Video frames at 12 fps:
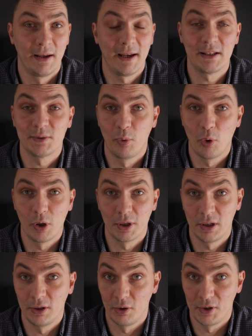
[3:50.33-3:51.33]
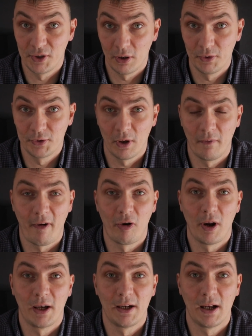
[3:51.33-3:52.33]
export the results of
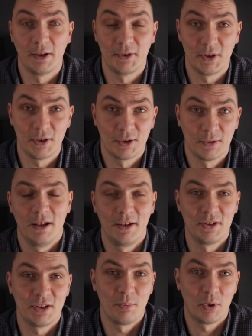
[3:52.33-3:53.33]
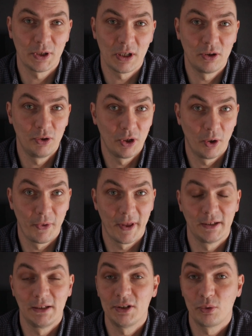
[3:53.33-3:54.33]
our analysis. It is important to know
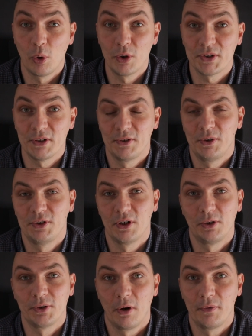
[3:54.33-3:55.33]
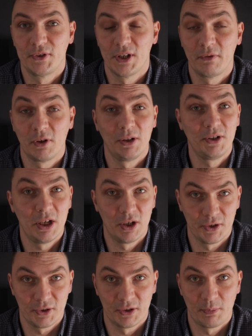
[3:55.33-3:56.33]
that this course is a result of several
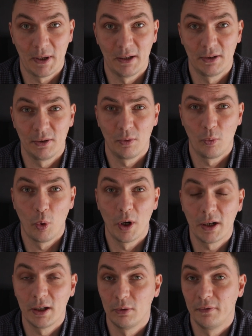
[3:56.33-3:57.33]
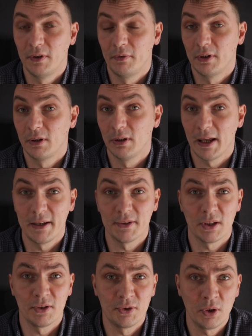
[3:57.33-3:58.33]
years spent working with different
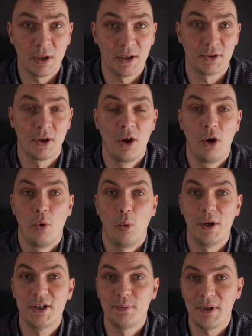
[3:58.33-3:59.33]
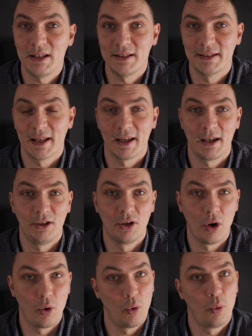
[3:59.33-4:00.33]
clients and students, which means that I
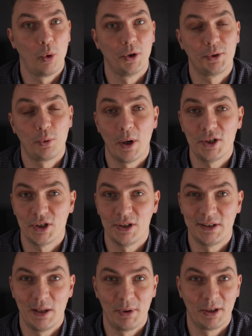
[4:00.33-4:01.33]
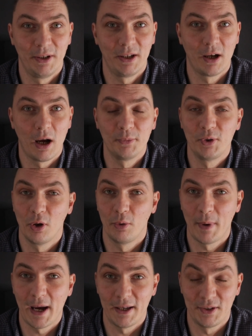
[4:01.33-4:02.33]
know what questions typically come to your
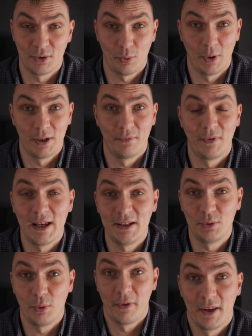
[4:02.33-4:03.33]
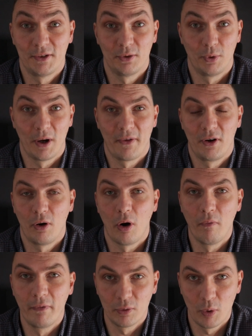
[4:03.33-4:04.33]
minds when faced this rather
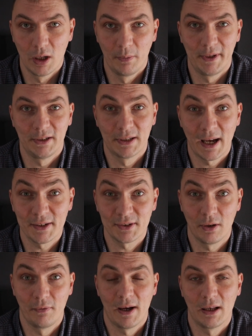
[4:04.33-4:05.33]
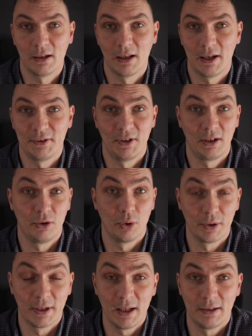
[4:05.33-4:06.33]
overwhelming task of analyzing
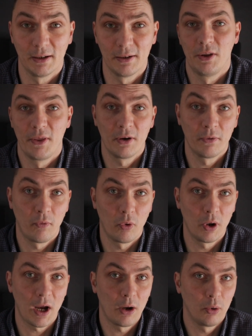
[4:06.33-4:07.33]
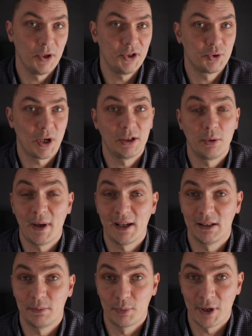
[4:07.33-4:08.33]
your data. Therefore, I always try to
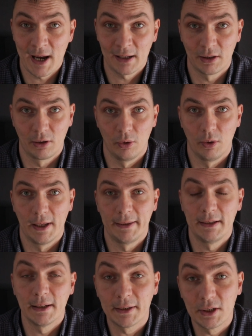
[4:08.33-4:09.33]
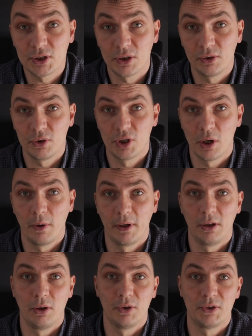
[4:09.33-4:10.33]
make it practical and in addition to
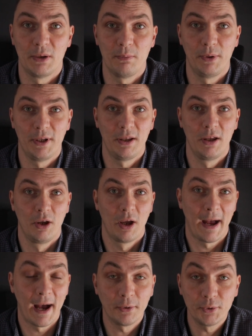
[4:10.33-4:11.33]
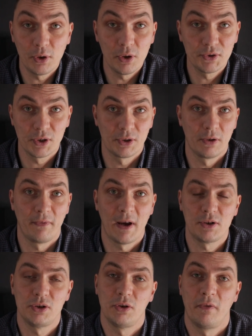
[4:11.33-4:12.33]
showing you simply how to use certain
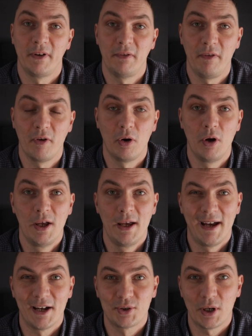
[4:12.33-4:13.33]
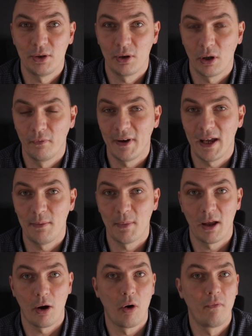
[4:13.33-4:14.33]
functions of NVivo, I try to convey
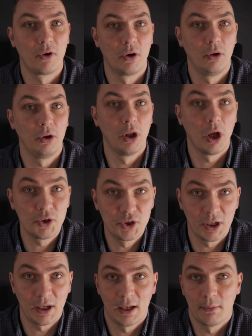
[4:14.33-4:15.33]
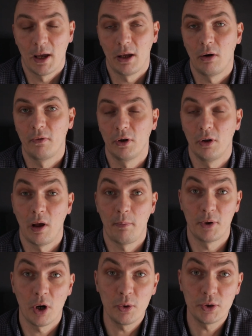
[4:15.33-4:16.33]
my overall logic and my overall
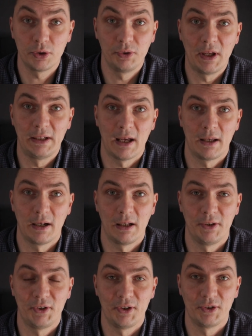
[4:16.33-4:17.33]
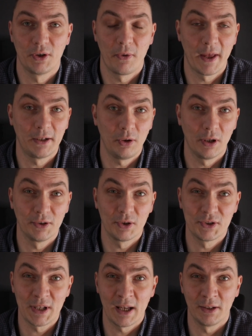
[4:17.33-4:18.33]
approach to data analysis so that you
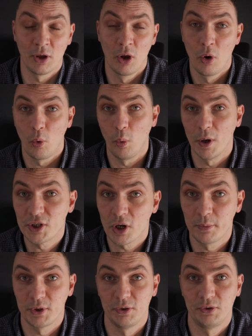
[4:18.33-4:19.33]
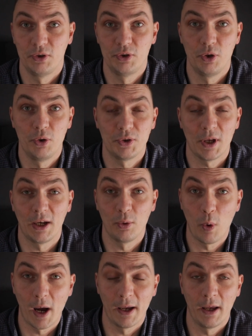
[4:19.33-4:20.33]
understand which options to choose
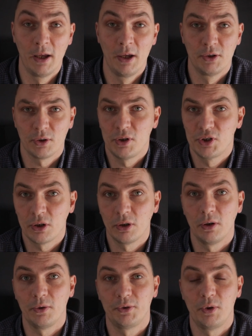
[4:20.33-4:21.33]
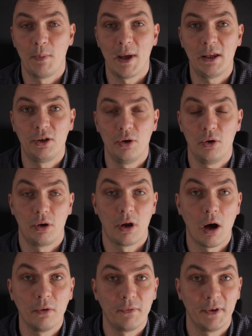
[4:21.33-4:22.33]
and why. So in general, to make you
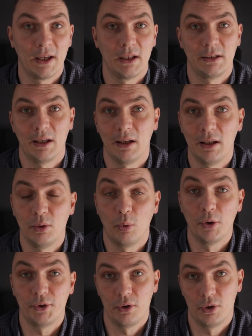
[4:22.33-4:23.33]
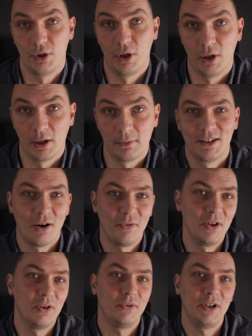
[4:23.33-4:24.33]
confident in what you're doing. Now
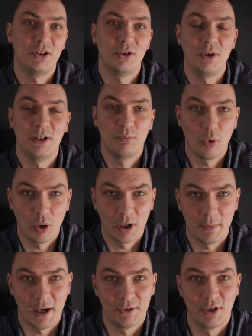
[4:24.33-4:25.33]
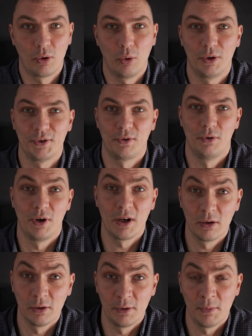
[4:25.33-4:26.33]
feel free to read more about the course
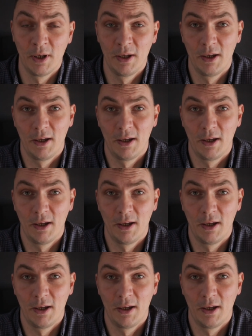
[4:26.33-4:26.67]
curriculum